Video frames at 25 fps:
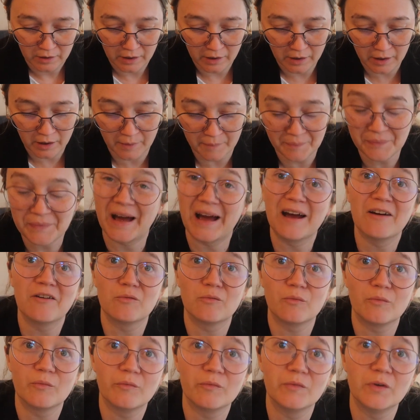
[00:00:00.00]
Um,
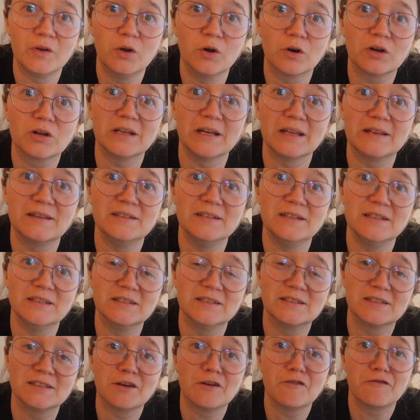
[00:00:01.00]
I've looked at
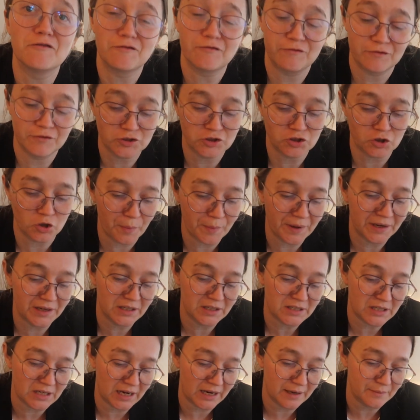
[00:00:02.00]
these so
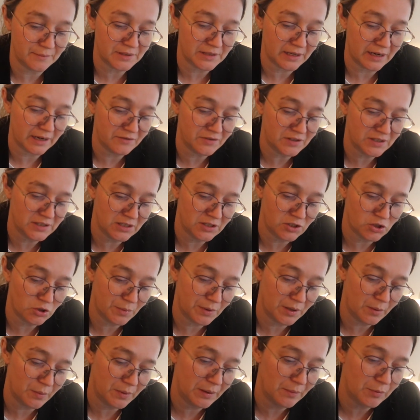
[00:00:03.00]
many times, and I've seen so
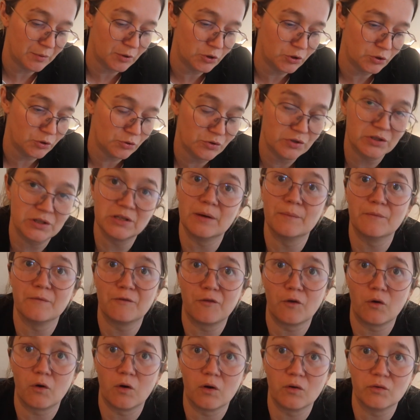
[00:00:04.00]
many people use them
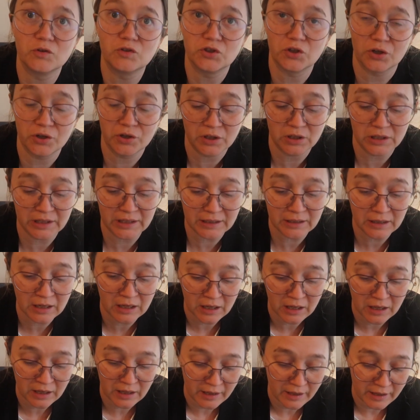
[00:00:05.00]
for journaling.
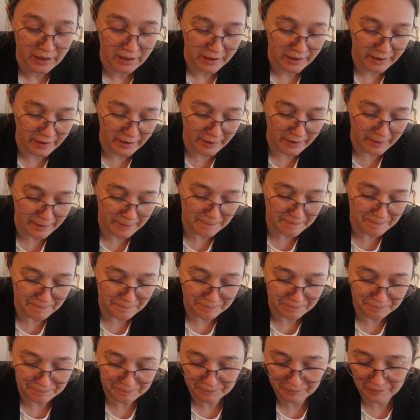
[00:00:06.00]

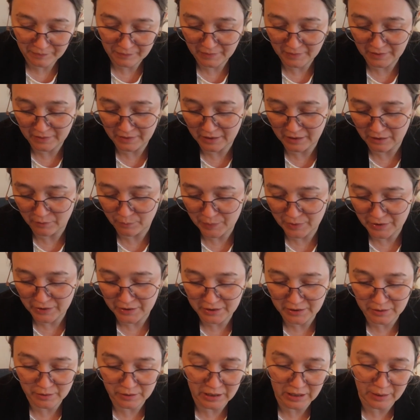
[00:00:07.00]
Um, they're
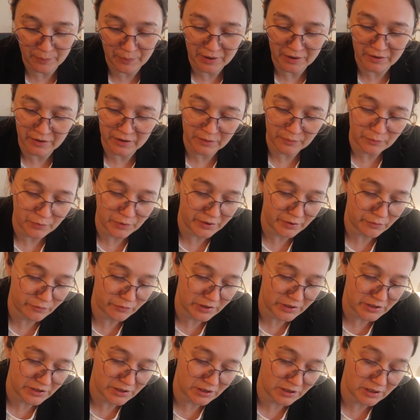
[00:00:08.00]
pretty, apparently
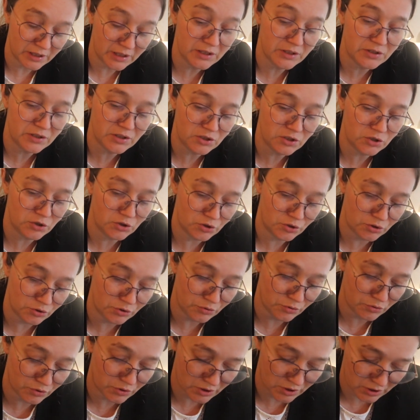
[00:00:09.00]
pretty easy to
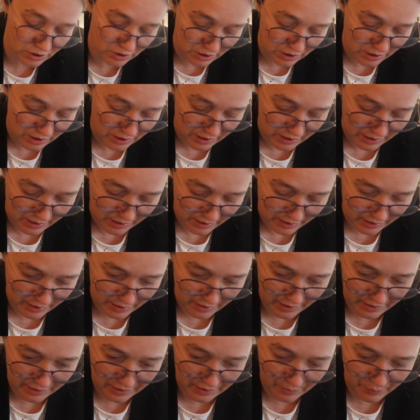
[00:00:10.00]
use.
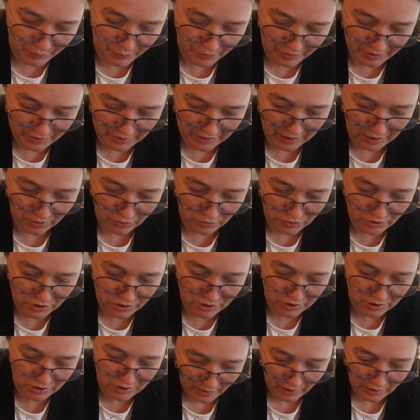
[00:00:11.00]
Uh, they print out
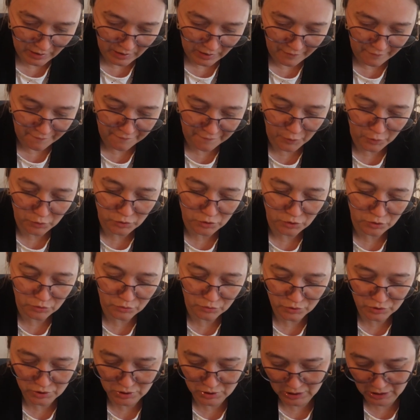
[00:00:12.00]

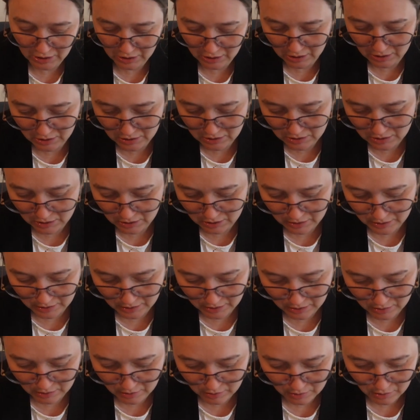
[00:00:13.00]
photos instantly.